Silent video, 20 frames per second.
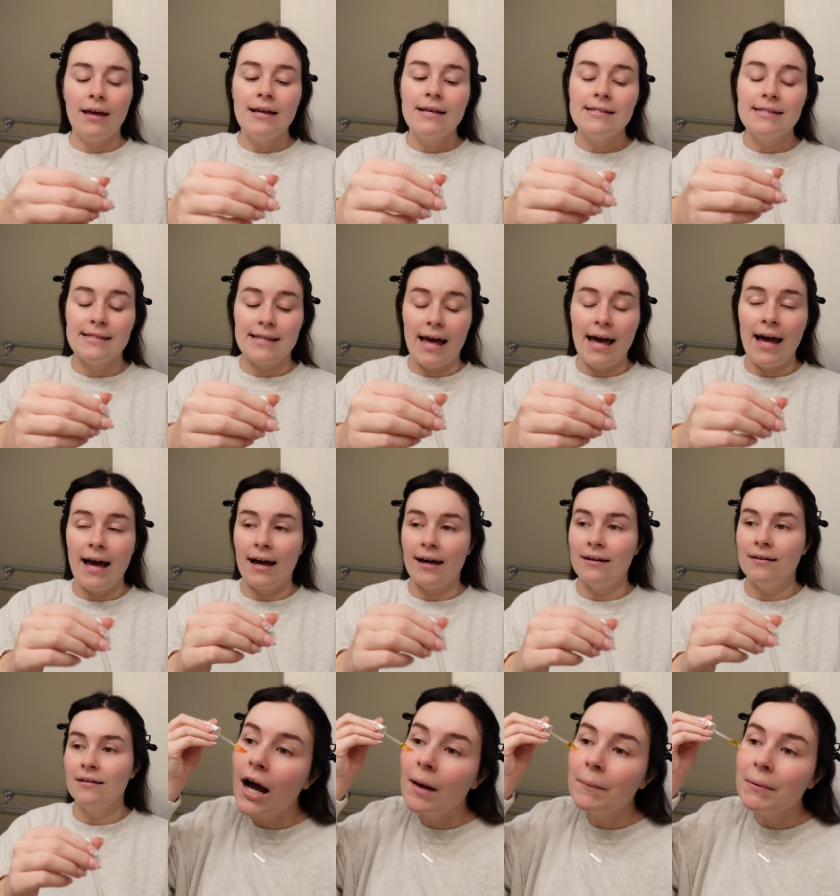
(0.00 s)

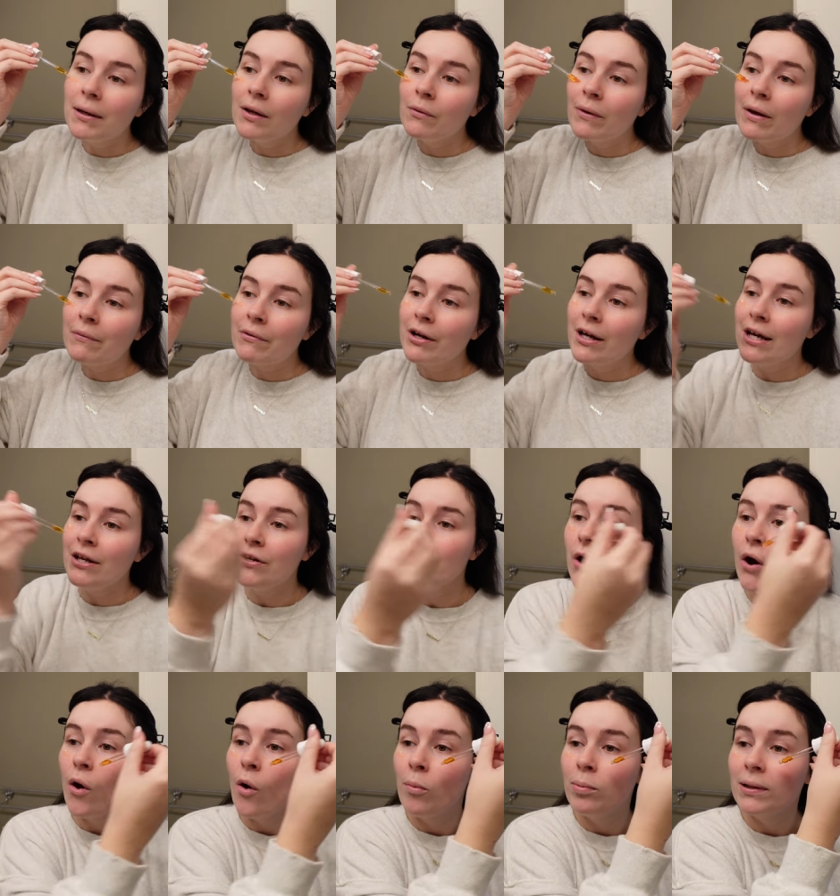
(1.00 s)
sad. I mean, we were in
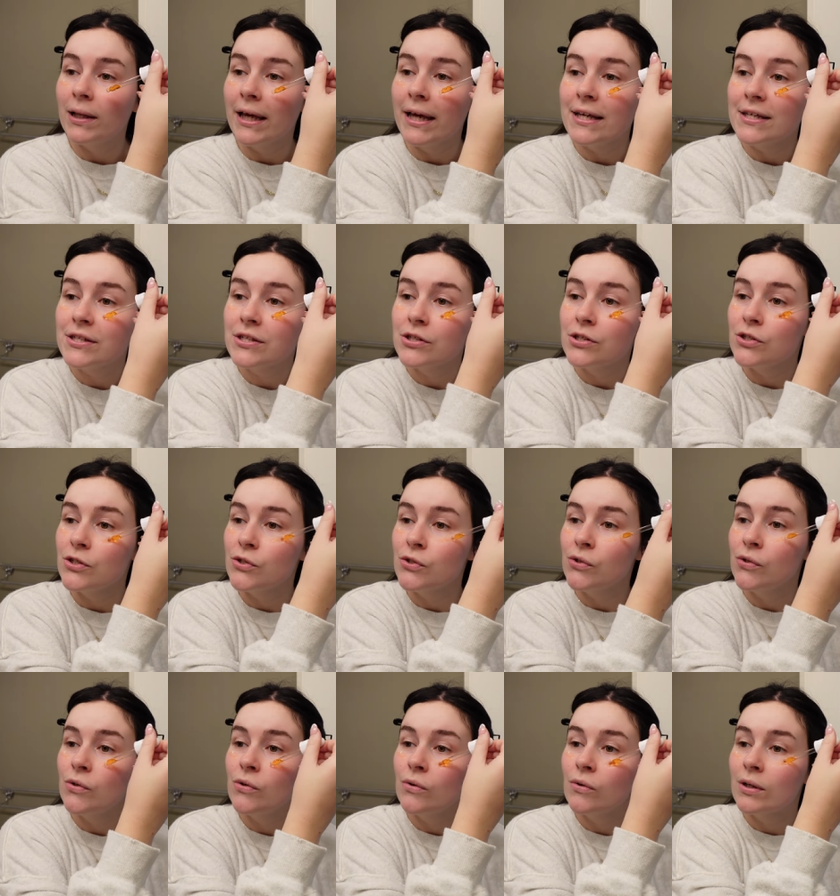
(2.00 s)
no place
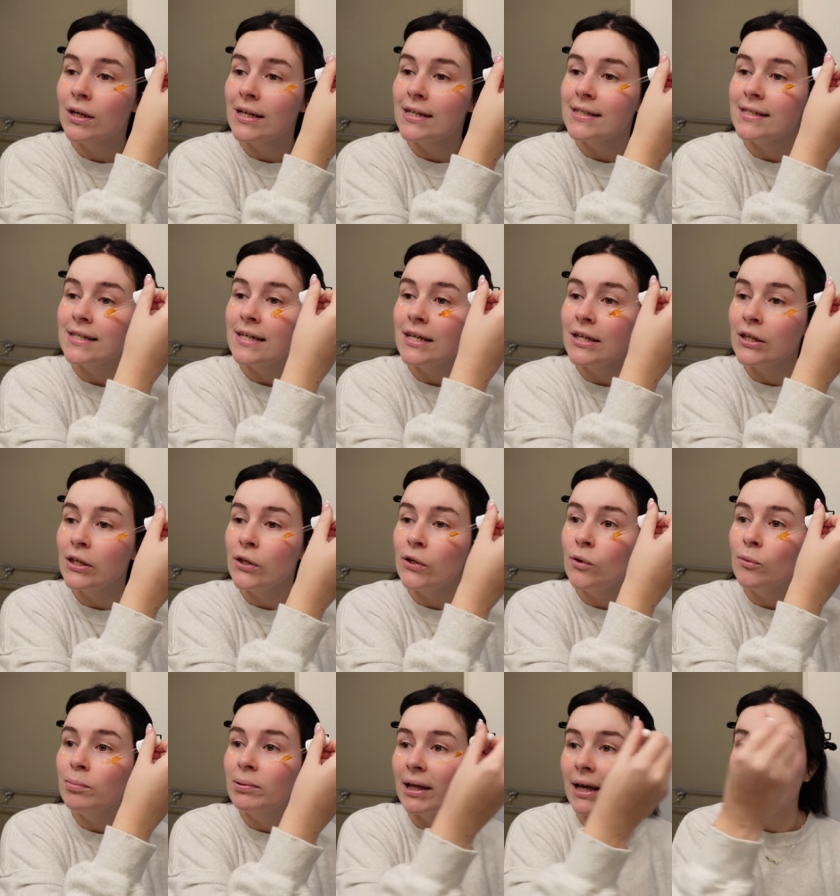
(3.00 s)
to
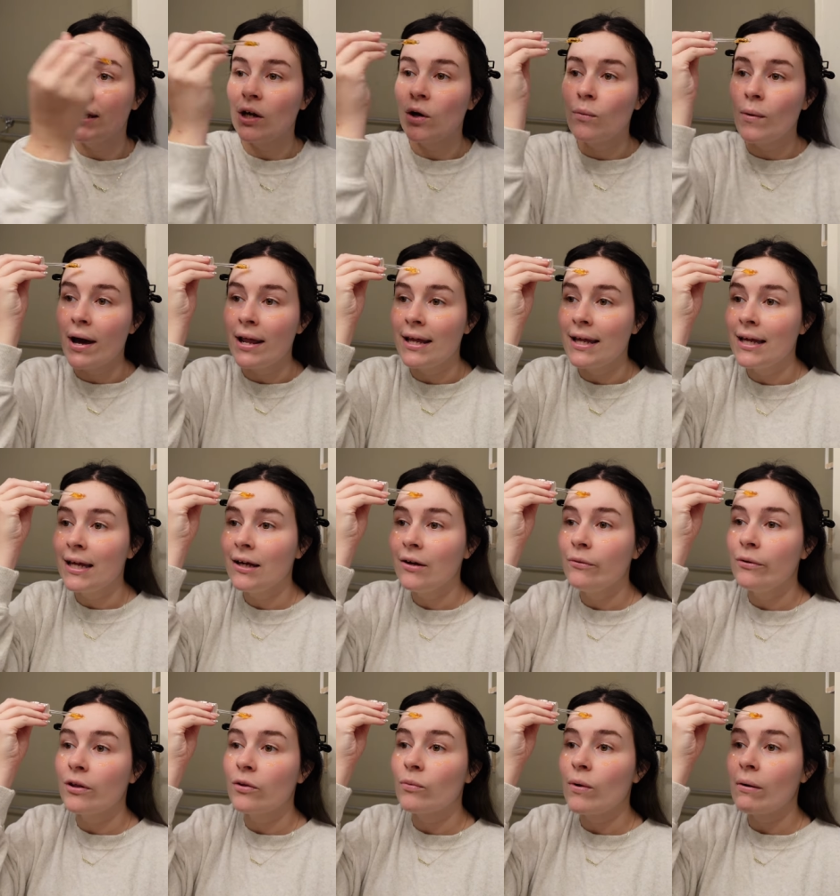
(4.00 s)
continue planning a
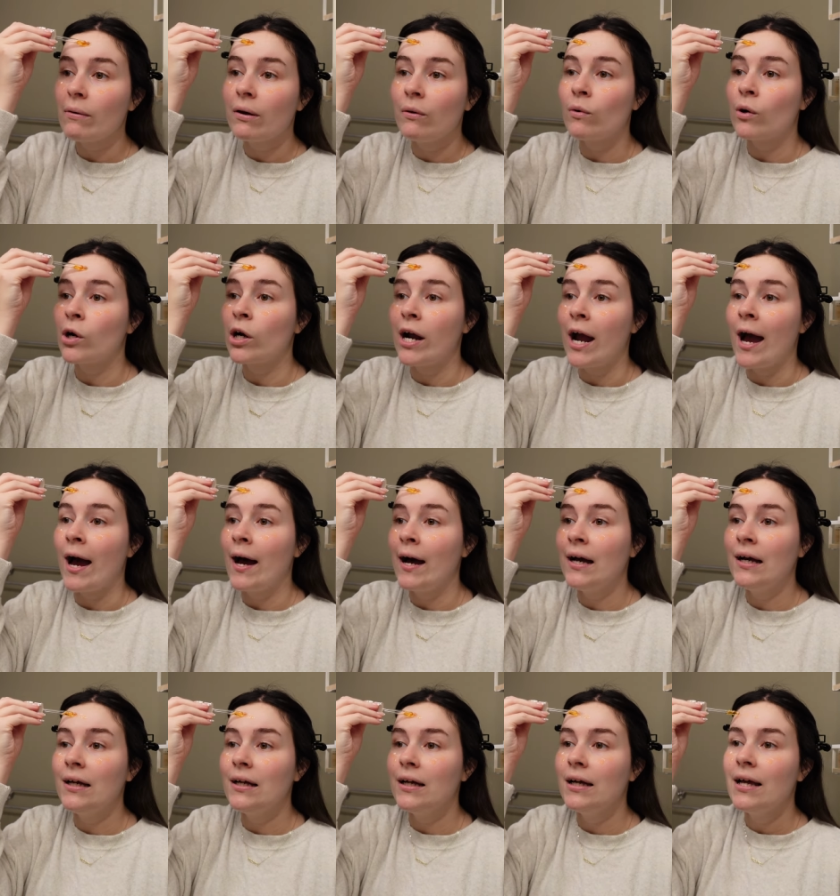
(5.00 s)
wedding with where we were
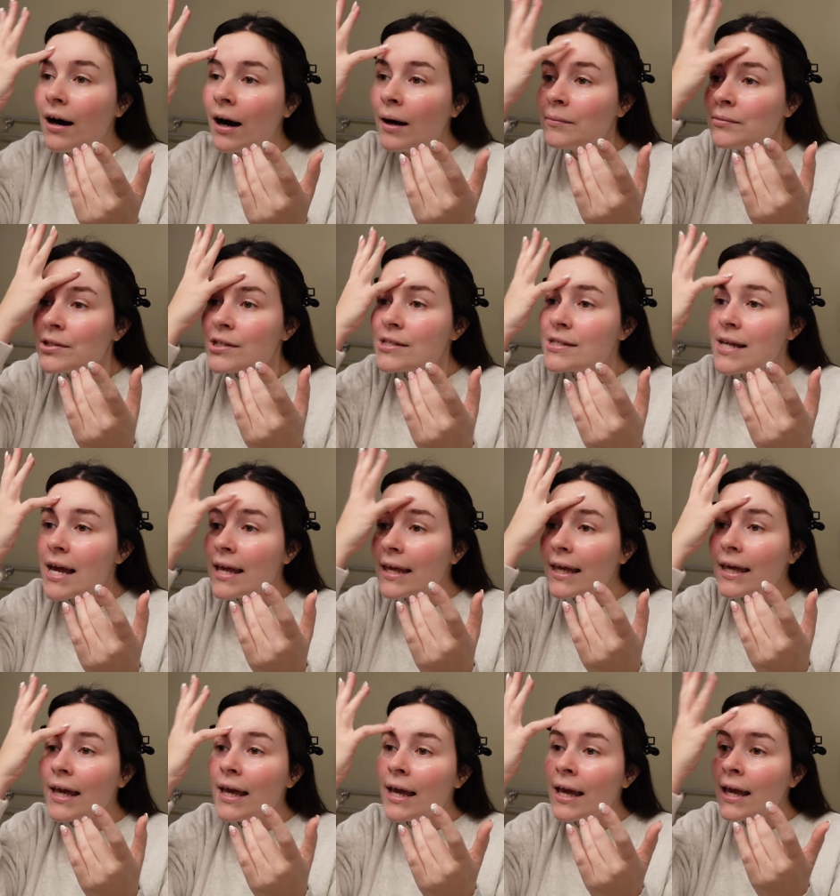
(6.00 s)
at. I'm just
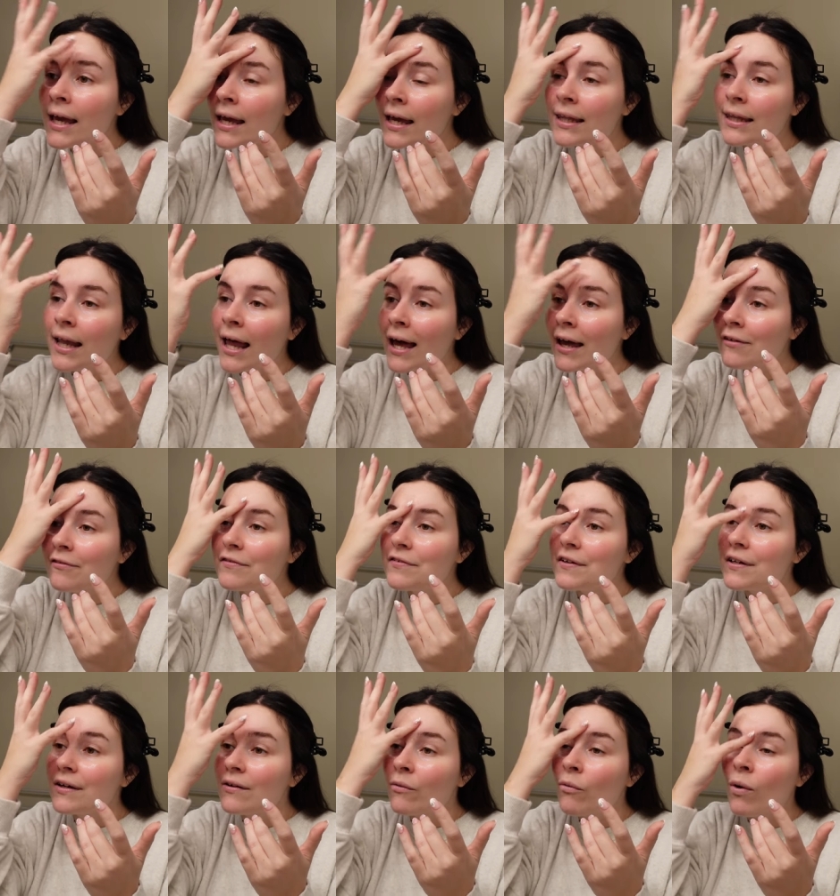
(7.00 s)
taking life
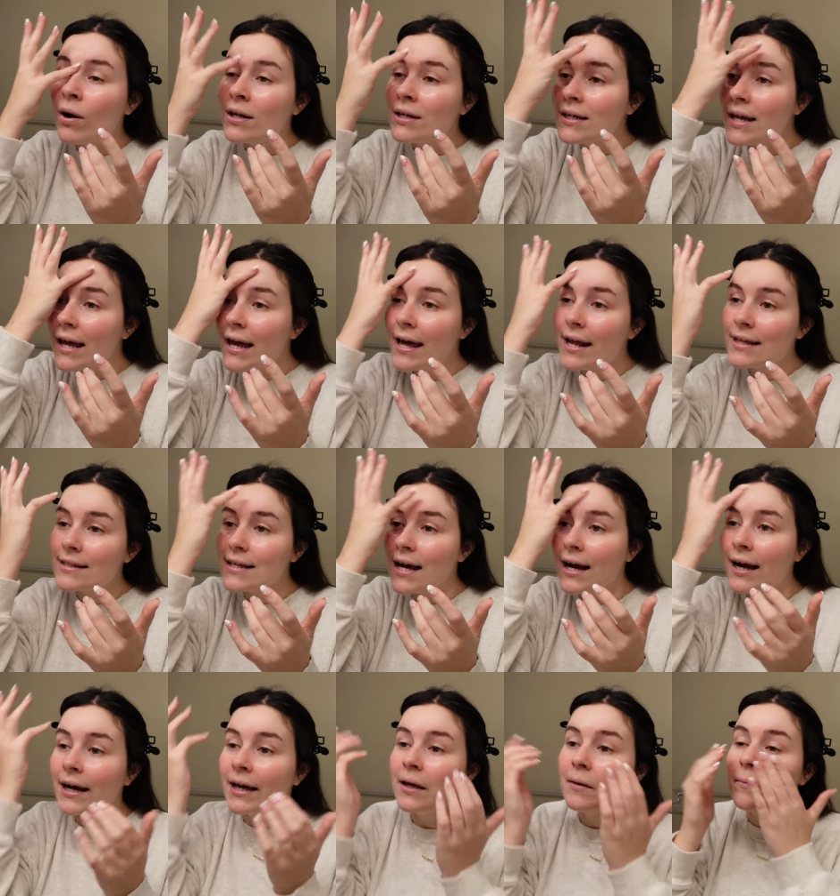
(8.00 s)
one day at a
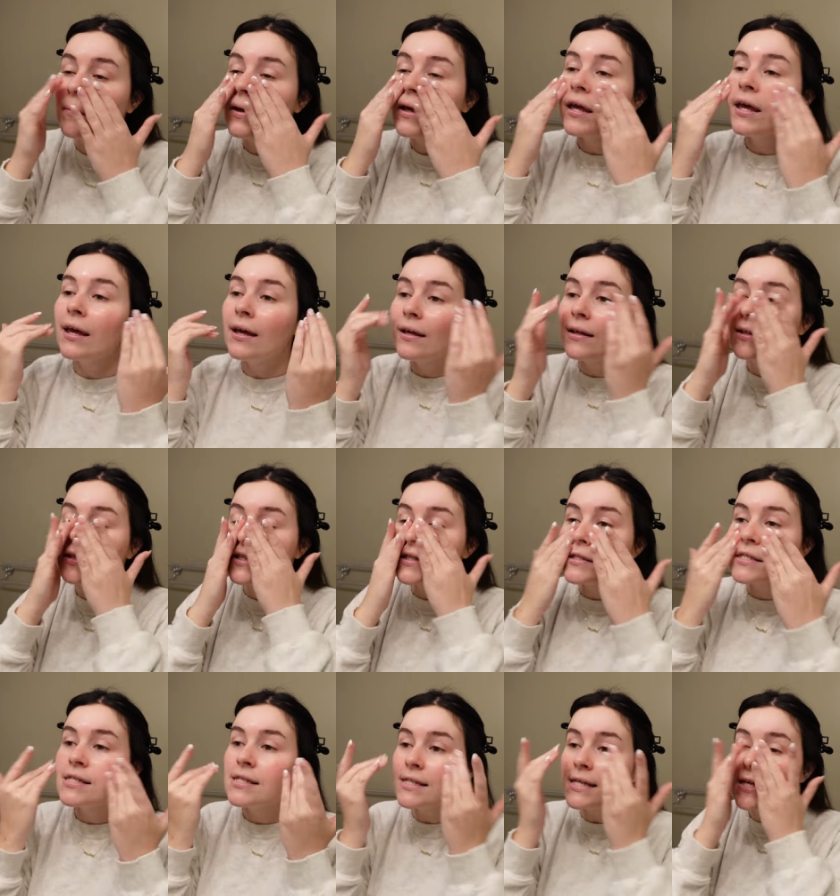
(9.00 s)
time and
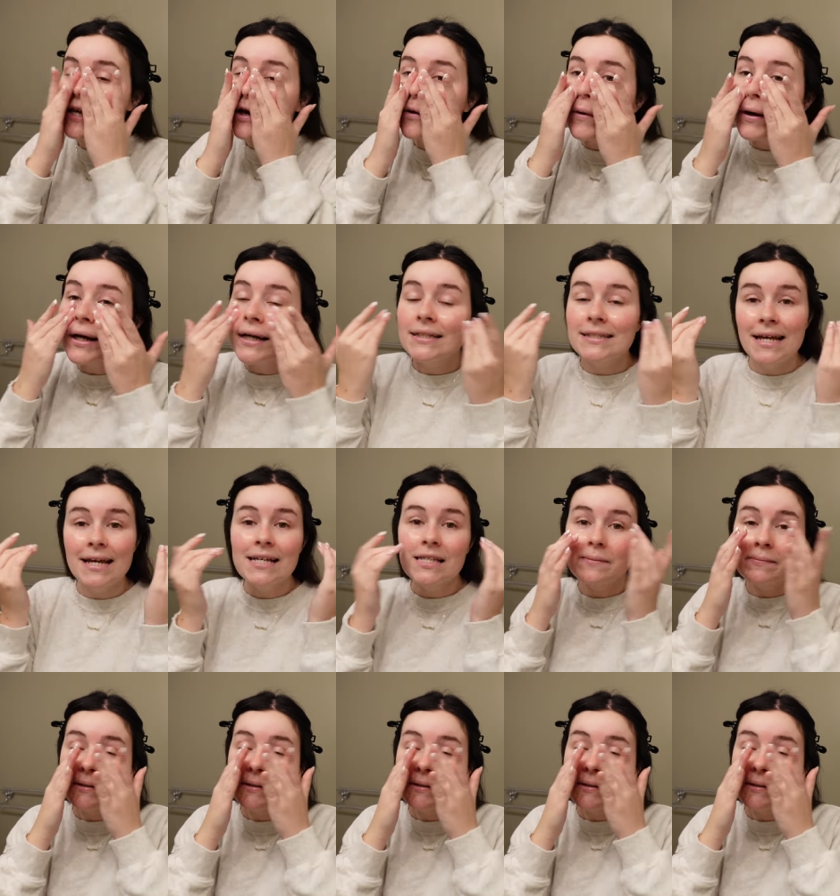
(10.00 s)
seeing where it takes